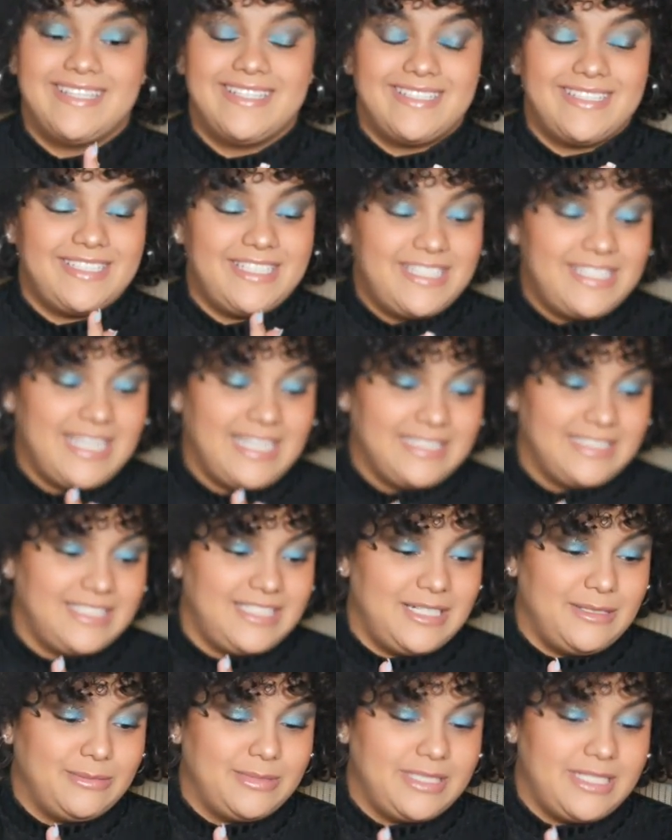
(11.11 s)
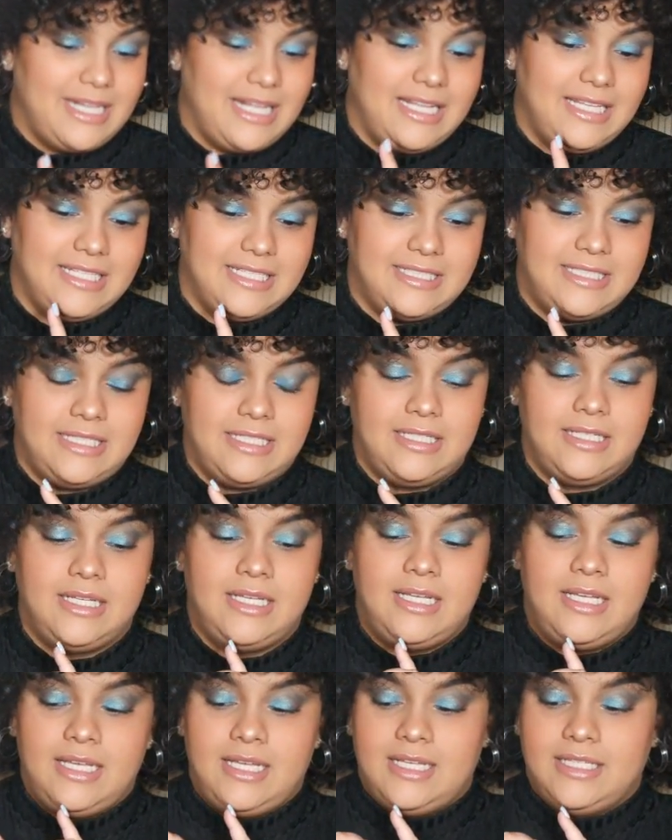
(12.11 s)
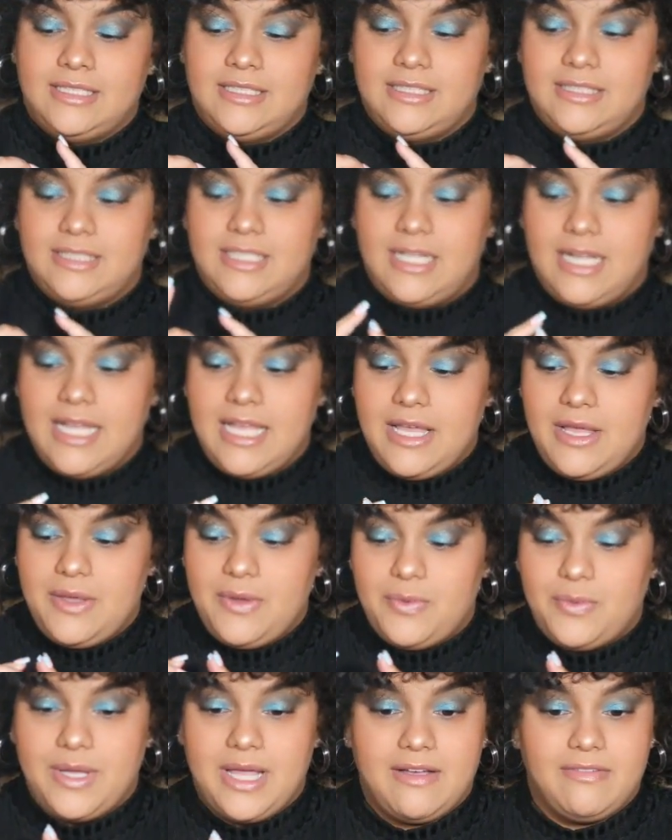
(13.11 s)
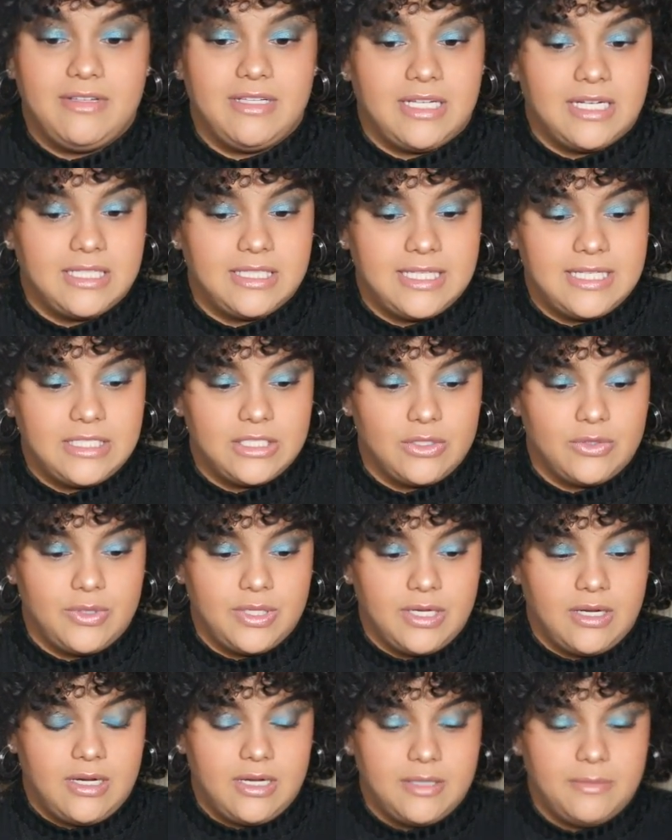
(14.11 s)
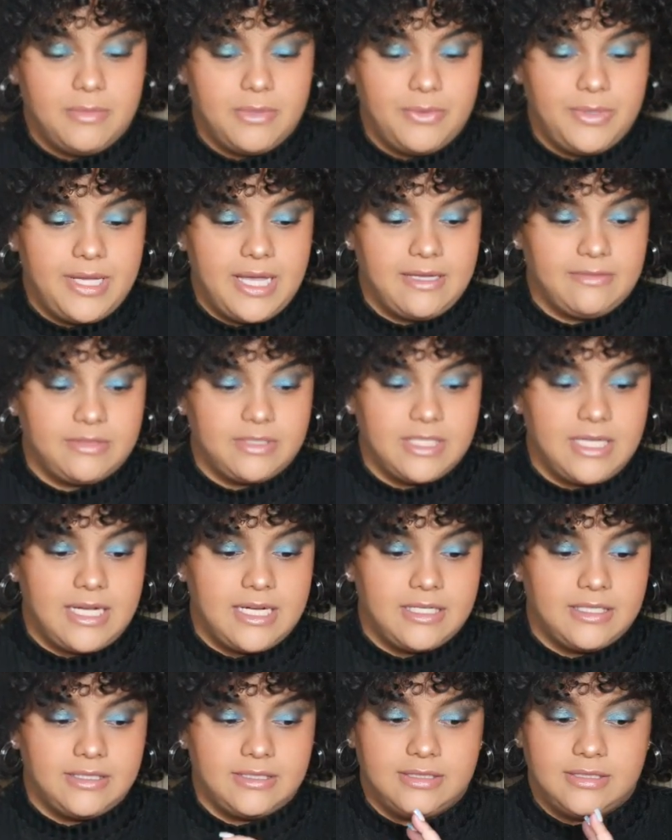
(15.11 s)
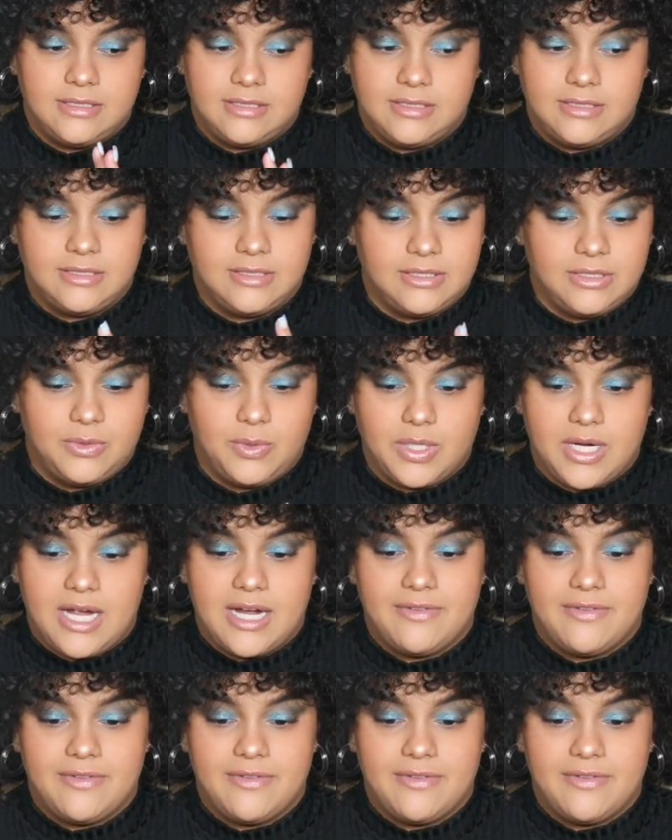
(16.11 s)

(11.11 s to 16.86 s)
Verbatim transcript: She's acting up today. Listen, today we have a lot of things going on, but we have to we're